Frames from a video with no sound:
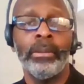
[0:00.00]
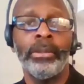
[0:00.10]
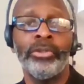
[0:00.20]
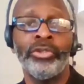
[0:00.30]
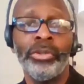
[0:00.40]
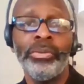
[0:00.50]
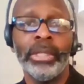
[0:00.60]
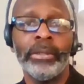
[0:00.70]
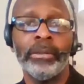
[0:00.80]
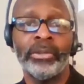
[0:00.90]

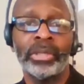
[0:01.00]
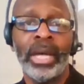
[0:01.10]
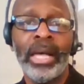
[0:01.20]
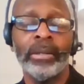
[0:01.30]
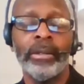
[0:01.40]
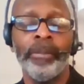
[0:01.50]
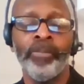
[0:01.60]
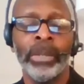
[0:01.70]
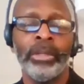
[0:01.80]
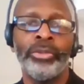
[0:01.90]
student, the scholar,
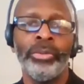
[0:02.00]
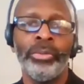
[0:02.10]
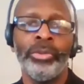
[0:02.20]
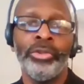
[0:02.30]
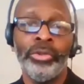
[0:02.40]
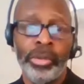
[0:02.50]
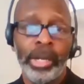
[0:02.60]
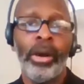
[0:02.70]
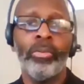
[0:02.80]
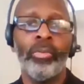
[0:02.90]
to do
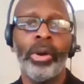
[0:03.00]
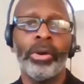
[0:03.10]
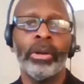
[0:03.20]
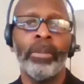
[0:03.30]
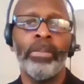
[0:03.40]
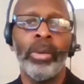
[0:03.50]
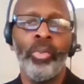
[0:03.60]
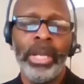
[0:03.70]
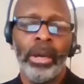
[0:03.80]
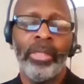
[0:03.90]
their own work, but
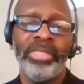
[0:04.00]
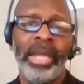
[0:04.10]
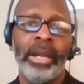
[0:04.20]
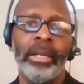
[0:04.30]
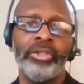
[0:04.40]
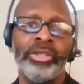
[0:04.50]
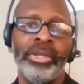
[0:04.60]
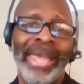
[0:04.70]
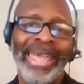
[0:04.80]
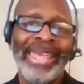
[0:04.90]
we are there to
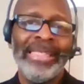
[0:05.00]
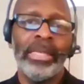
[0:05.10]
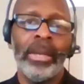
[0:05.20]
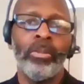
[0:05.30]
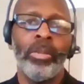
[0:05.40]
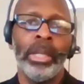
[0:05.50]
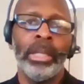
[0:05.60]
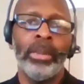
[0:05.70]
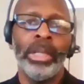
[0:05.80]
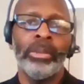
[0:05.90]
aid them with
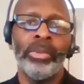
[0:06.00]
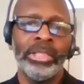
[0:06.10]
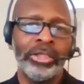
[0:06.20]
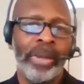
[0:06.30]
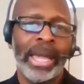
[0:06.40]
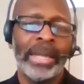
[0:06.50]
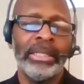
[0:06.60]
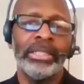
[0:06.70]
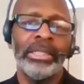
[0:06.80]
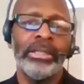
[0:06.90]

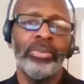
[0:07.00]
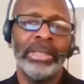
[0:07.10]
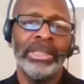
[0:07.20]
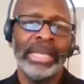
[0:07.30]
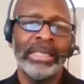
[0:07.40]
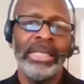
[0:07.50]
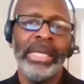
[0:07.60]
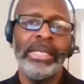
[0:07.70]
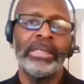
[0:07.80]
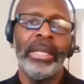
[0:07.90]
strategies, with
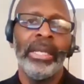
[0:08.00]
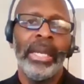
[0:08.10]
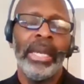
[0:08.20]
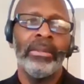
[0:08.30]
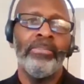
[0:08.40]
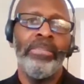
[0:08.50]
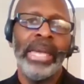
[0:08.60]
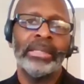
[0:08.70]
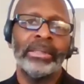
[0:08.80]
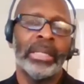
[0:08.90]
techniques, and the
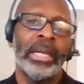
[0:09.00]
best